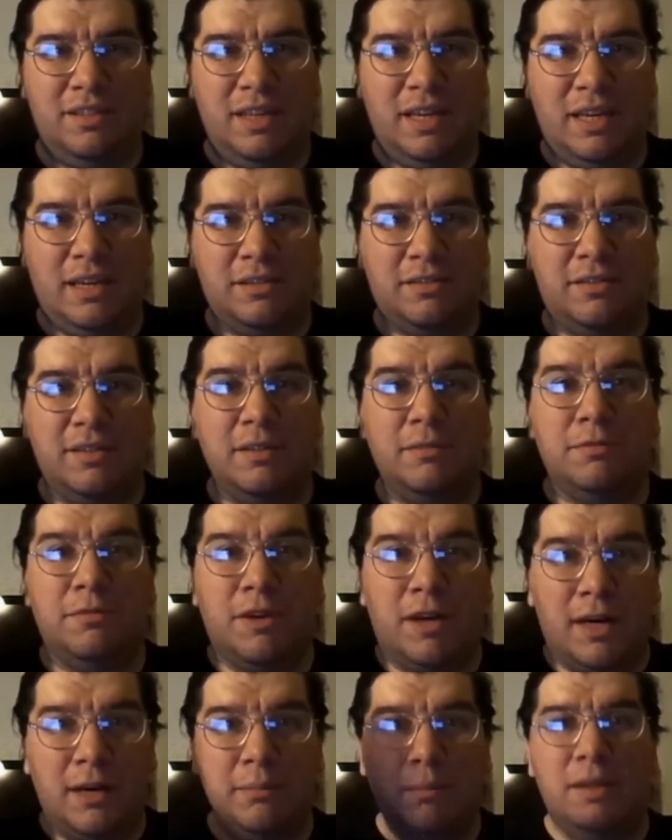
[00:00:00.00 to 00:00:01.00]
she actually
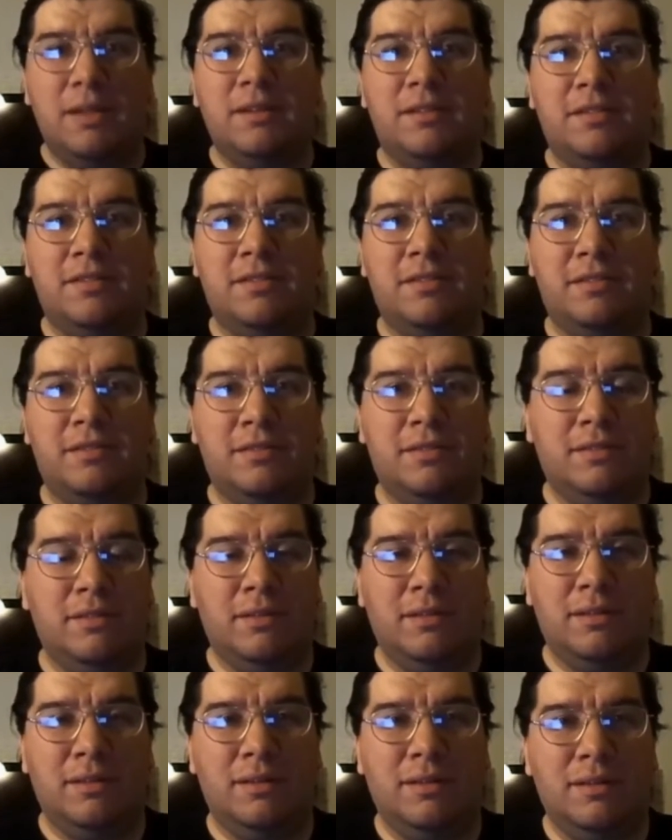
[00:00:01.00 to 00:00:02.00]

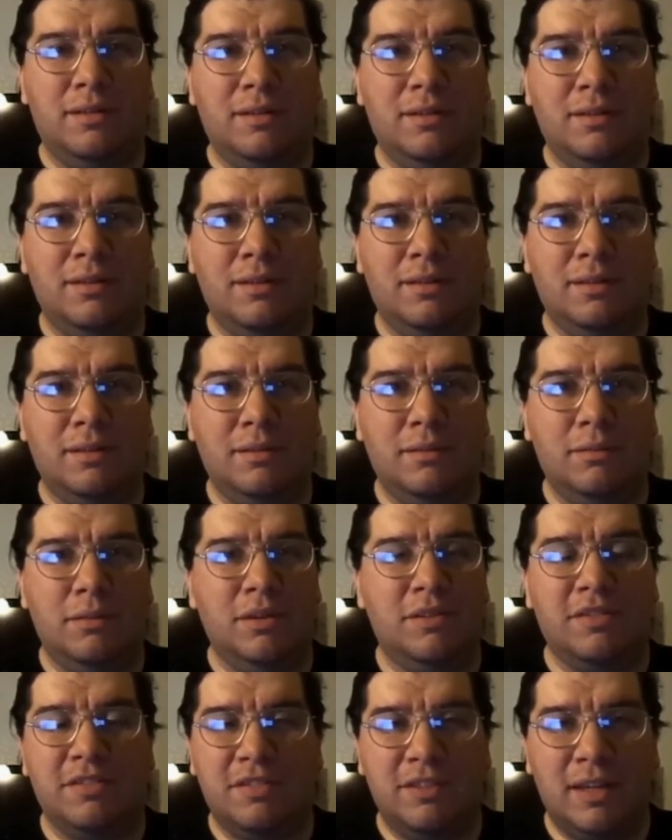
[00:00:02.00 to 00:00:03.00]
vomits
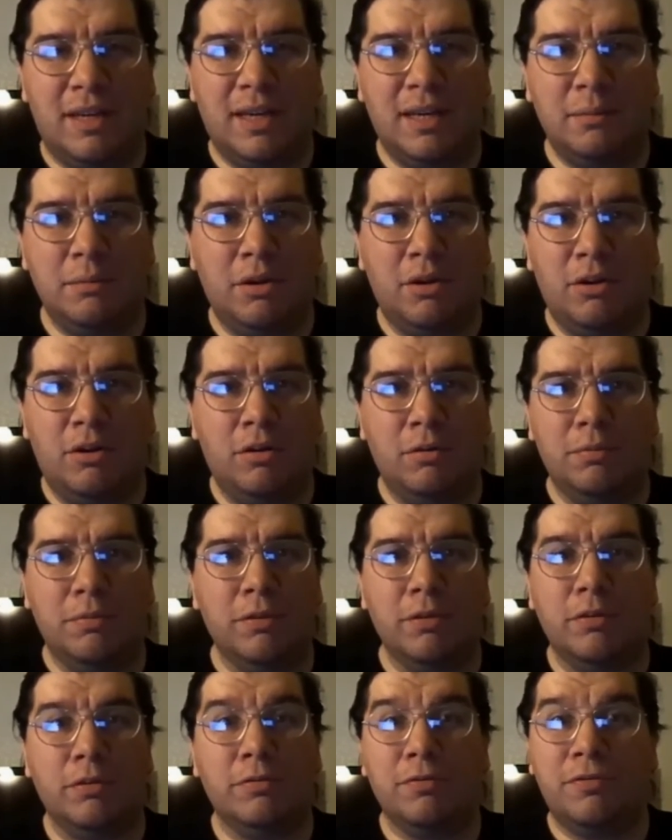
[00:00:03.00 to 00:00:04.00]
with slime
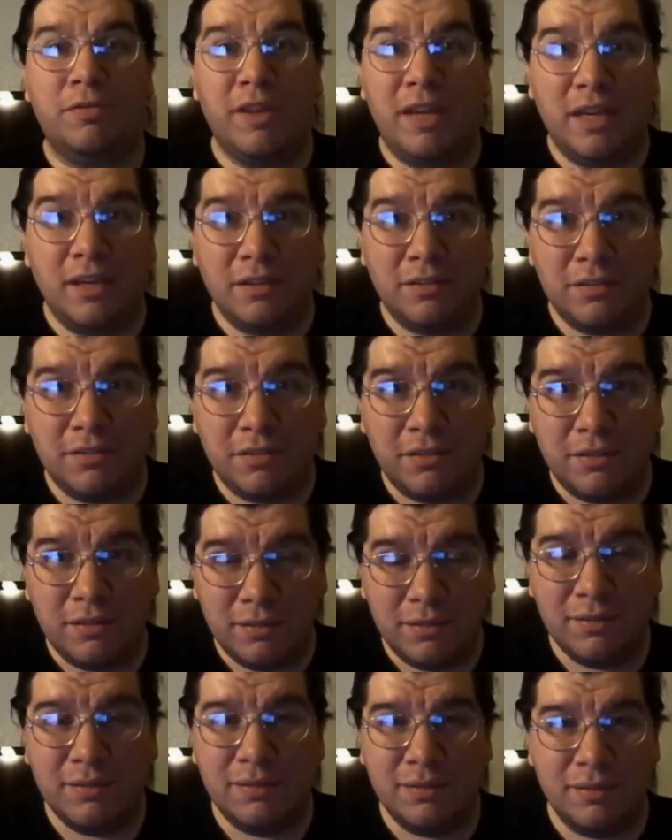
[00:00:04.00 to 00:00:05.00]
over her
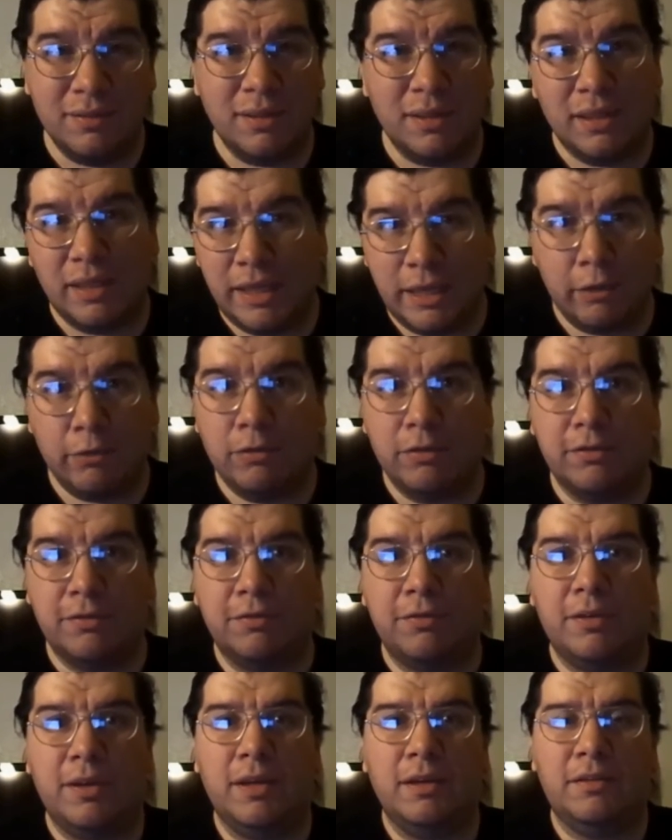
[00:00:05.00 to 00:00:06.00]
face,
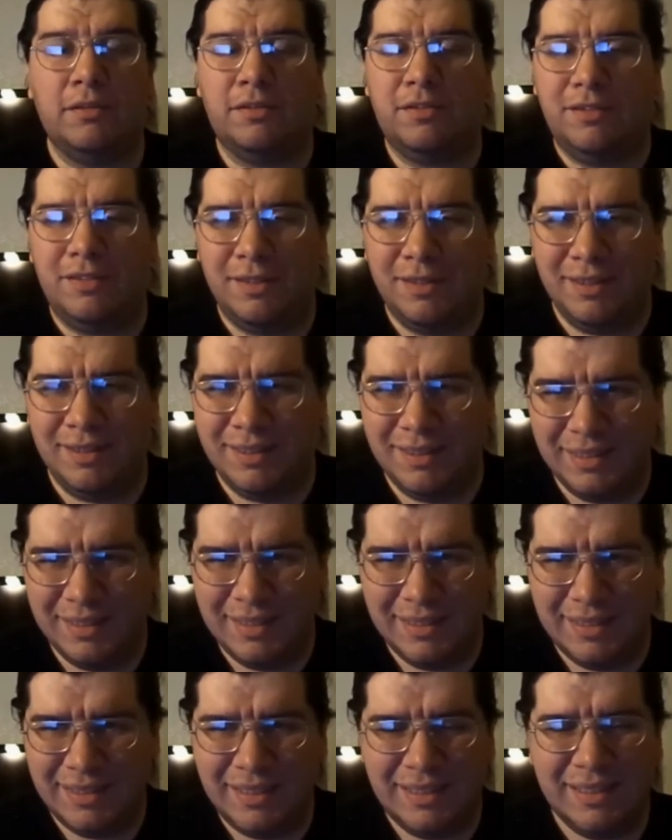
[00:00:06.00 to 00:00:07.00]
Erin's face,
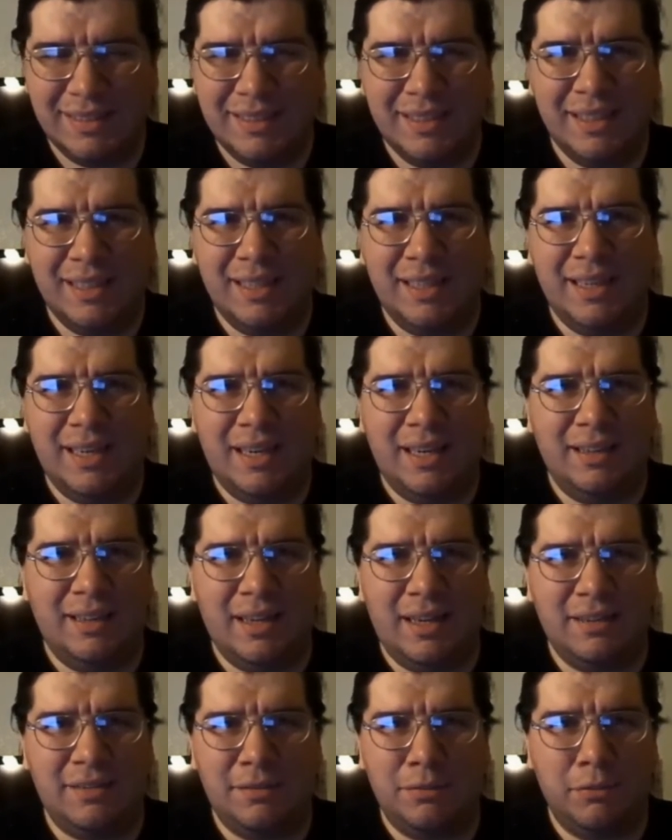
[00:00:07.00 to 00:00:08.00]

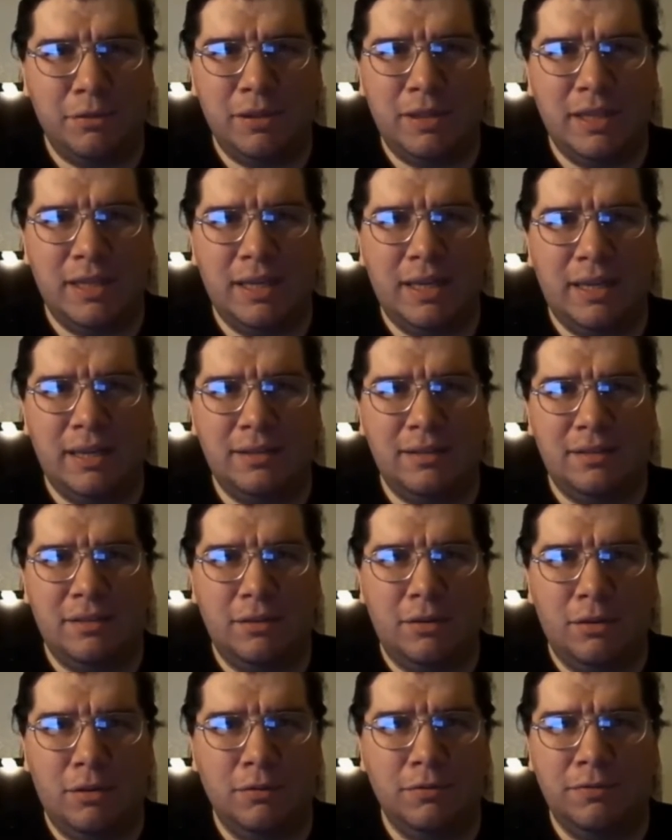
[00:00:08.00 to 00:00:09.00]
and that's where they
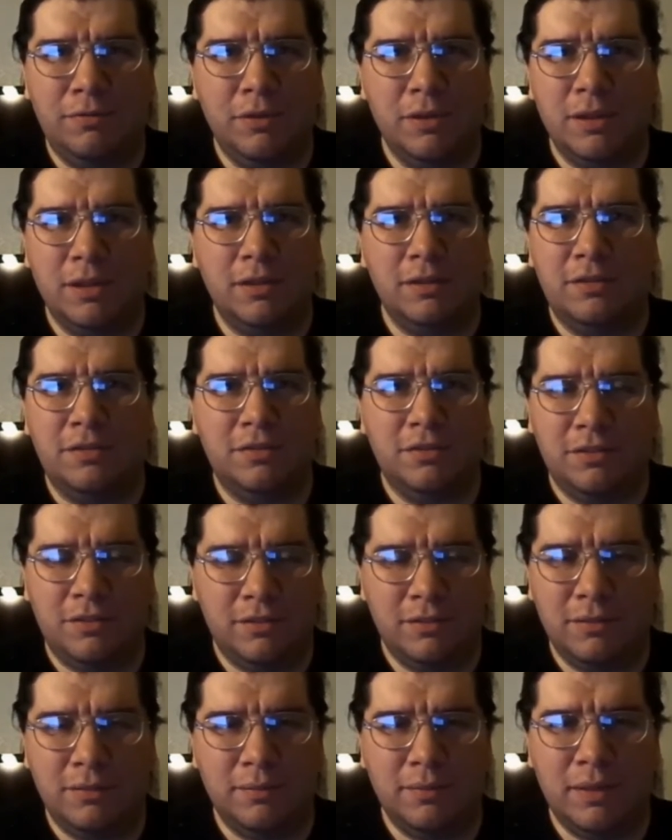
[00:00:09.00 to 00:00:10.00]
got the whole
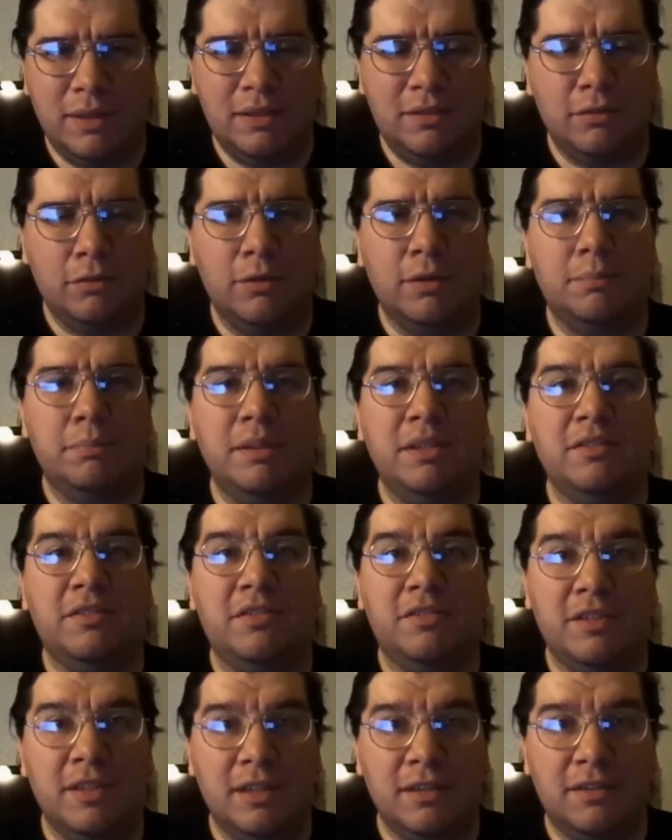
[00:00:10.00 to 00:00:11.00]
footage that's already
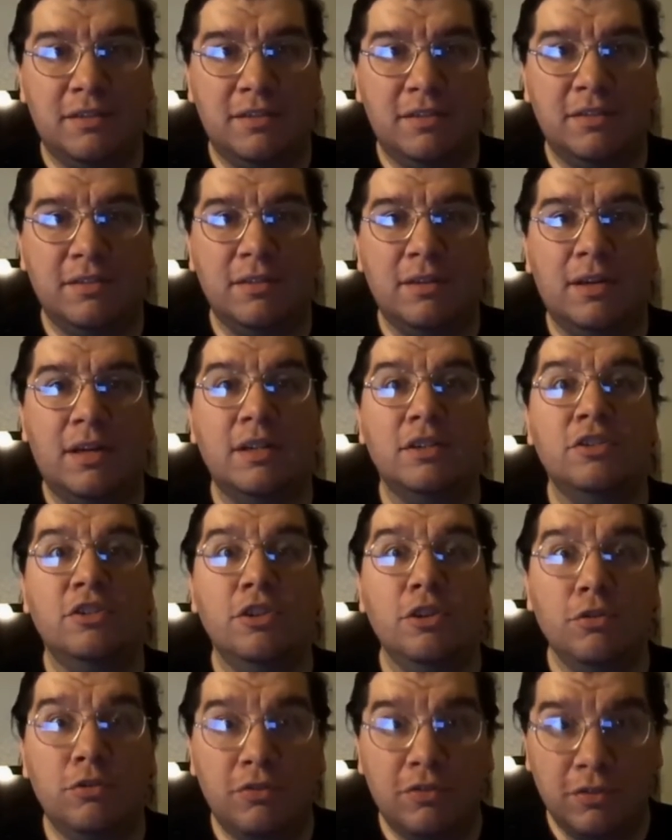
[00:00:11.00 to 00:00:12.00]
being sent
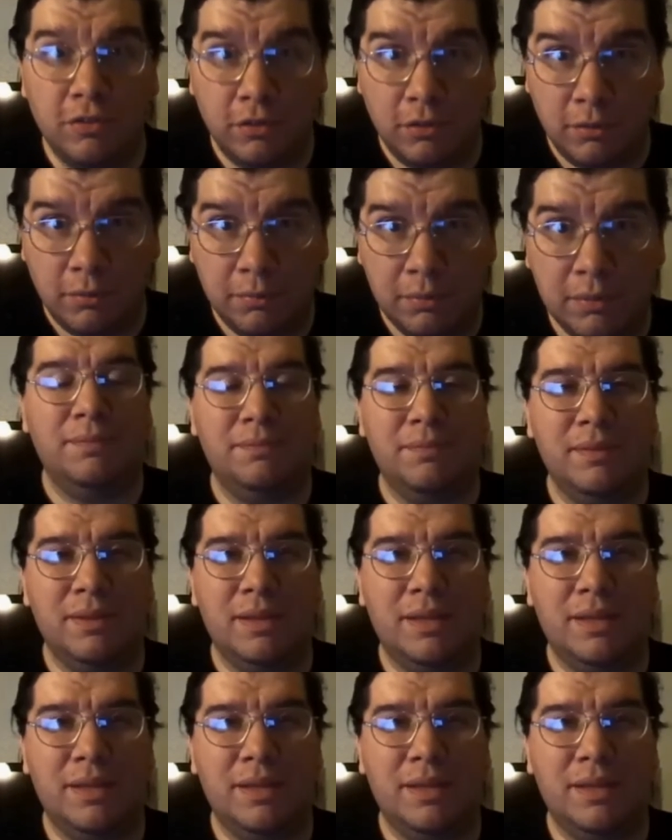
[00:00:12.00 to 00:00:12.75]
on YouTube,